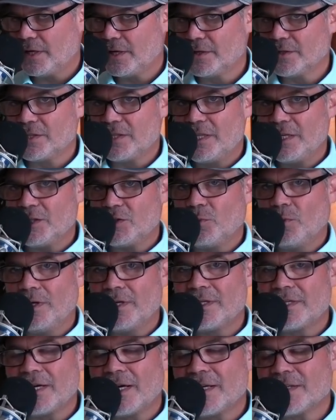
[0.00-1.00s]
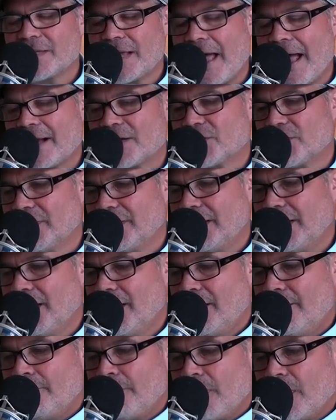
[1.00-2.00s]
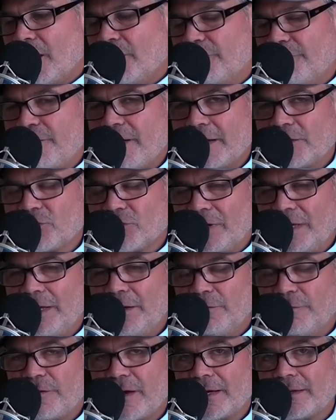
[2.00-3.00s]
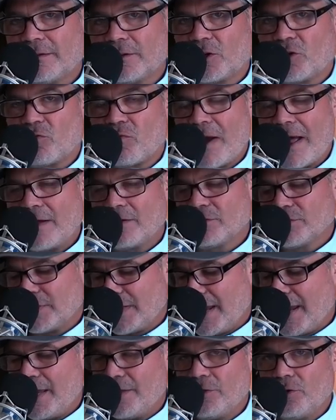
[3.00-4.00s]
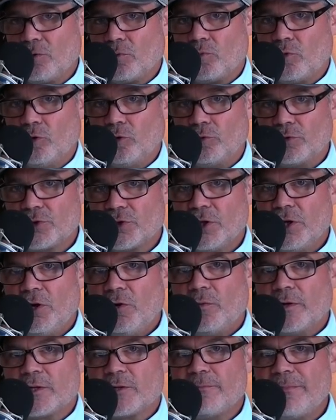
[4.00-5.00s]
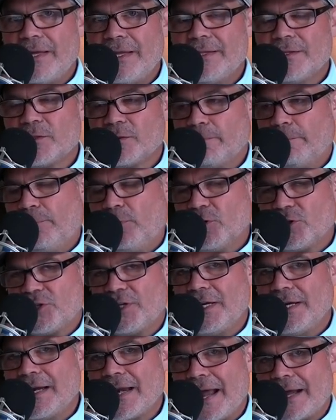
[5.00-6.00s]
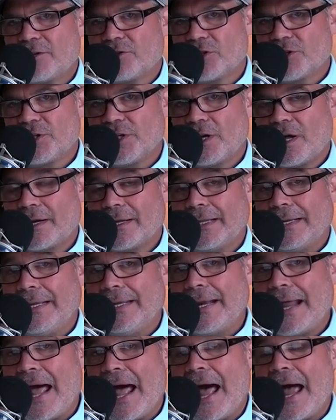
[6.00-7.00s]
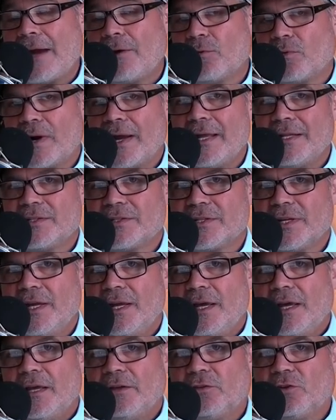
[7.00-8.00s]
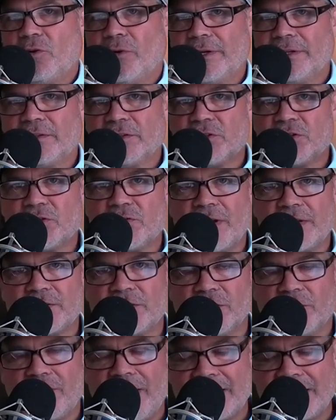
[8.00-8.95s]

because this one does actually affect or infect the crowns and the roots, which means pushing nitrogen on it in high rates is going to stress the